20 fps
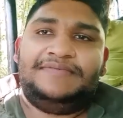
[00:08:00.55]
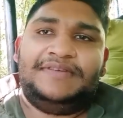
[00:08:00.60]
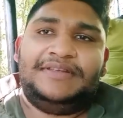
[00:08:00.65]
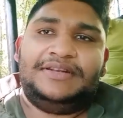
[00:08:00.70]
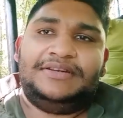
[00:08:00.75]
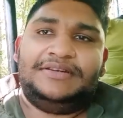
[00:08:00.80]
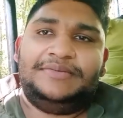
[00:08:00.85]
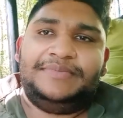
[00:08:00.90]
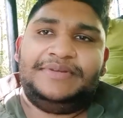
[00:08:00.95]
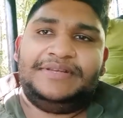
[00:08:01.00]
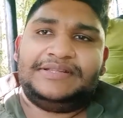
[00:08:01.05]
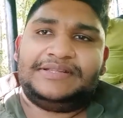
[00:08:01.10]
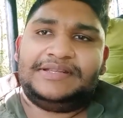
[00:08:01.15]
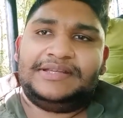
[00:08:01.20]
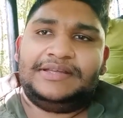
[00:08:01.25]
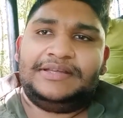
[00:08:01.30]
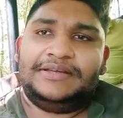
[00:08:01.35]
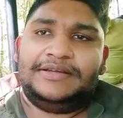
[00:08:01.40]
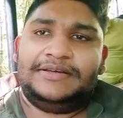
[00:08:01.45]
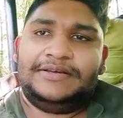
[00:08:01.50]
an amazing
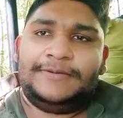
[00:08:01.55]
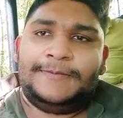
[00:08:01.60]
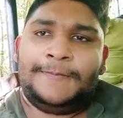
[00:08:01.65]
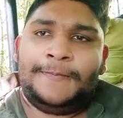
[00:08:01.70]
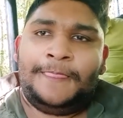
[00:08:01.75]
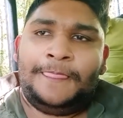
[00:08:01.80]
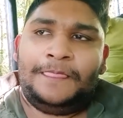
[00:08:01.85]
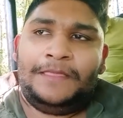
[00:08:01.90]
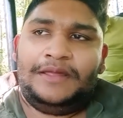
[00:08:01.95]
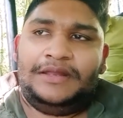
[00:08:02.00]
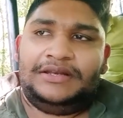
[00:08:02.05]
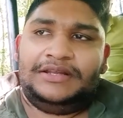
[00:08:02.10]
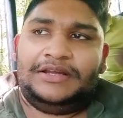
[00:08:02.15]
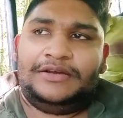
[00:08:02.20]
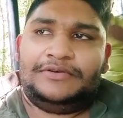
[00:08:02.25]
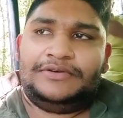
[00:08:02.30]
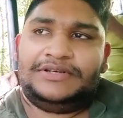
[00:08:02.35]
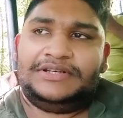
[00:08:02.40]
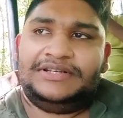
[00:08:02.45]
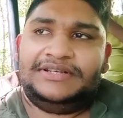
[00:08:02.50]
uh,
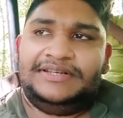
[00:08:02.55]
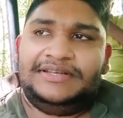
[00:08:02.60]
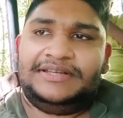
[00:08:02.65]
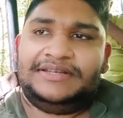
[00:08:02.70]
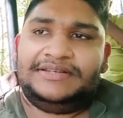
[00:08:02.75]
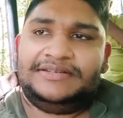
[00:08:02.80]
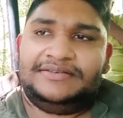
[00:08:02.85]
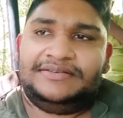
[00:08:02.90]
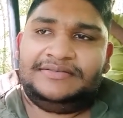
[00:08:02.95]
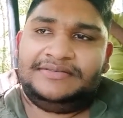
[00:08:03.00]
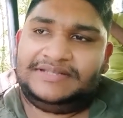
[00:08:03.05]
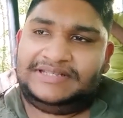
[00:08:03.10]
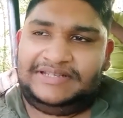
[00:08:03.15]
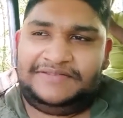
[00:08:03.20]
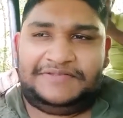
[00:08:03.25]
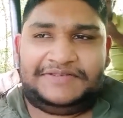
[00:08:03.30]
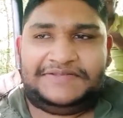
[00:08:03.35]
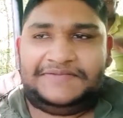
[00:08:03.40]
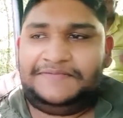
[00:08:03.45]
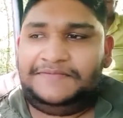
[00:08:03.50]
encounter and she
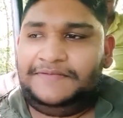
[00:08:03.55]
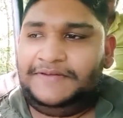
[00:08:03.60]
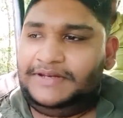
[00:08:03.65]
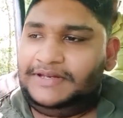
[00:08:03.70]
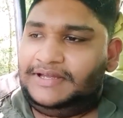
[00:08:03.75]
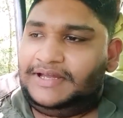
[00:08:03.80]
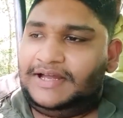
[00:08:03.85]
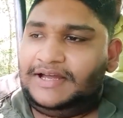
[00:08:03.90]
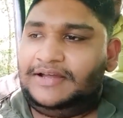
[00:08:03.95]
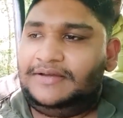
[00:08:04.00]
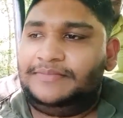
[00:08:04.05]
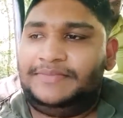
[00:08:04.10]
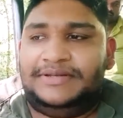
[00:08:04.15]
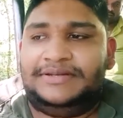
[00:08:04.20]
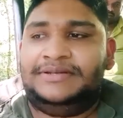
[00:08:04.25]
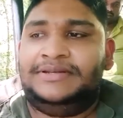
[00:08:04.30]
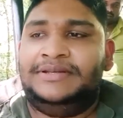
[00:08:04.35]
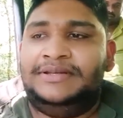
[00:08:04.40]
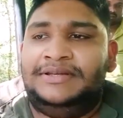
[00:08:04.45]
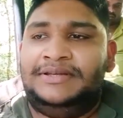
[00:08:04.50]
was very calm and
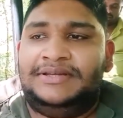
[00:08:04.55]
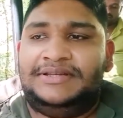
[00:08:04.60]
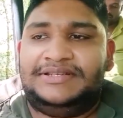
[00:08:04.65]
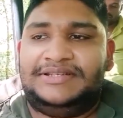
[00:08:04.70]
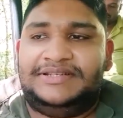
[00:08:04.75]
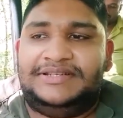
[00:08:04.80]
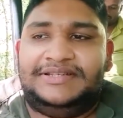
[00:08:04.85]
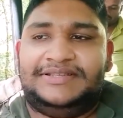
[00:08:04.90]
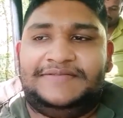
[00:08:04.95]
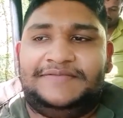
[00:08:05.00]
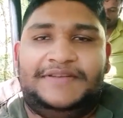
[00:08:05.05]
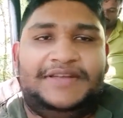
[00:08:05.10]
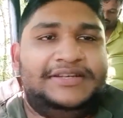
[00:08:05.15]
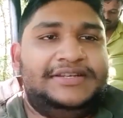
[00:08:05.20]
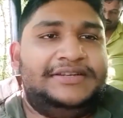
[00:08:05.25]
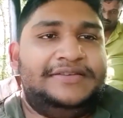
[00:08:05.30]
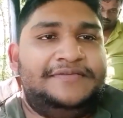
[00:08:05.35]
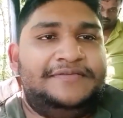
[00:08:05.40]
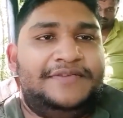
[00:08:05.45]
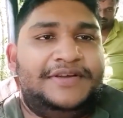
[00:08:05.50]
she just waited
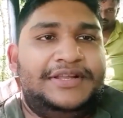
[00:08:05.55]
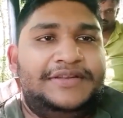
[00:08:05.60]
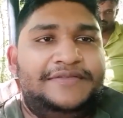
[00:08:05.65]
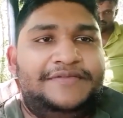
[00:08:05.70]
while we